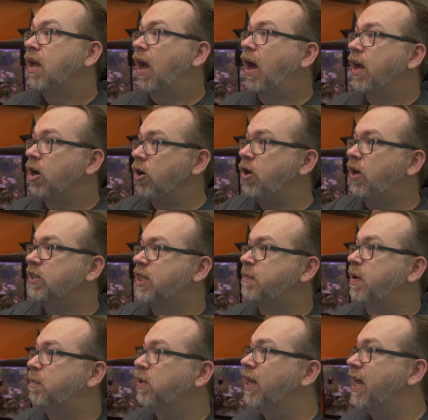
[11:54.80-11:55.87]
Uh, here you can see I've
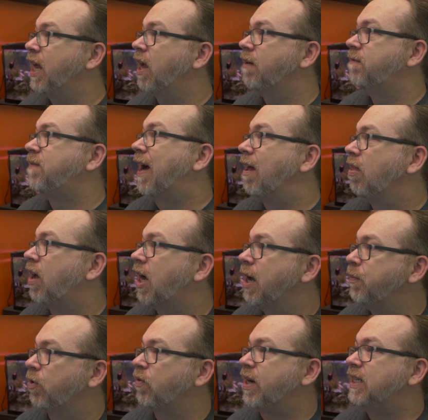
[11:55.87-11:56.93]
been playing
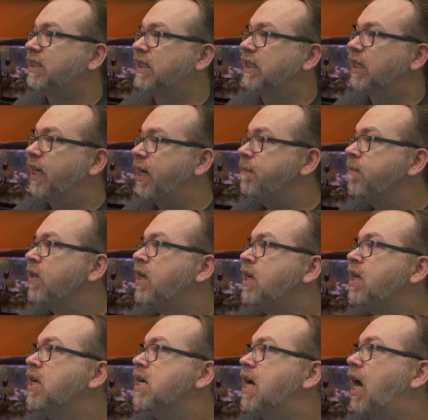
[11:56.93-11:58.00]
Valheim recently.
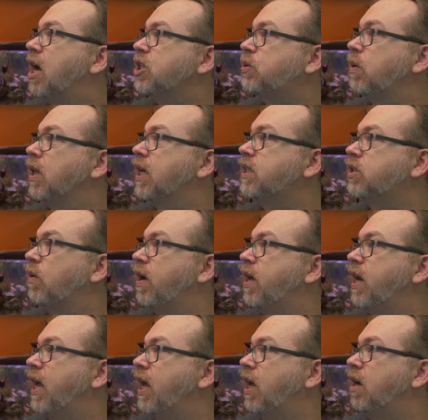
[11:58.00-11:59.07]
Uh, so let's go
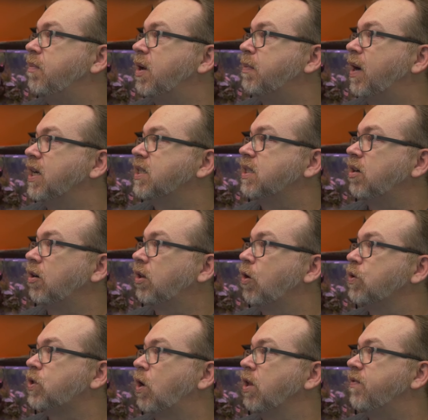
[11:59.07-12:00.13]
ahead and minimize or
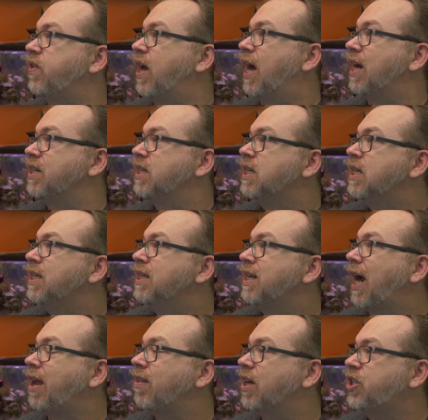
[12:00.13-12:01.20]
close all of that.
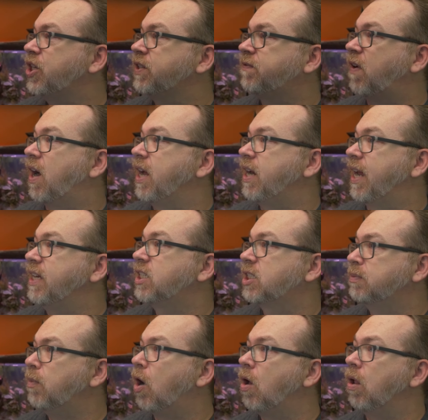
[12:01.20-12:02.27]
And let's just find a
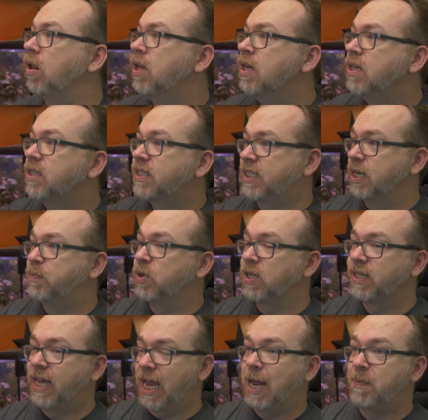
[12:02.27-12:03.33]
small,
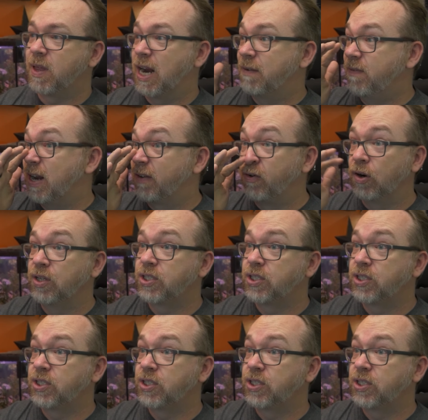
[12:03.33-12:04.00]
simple game that I've never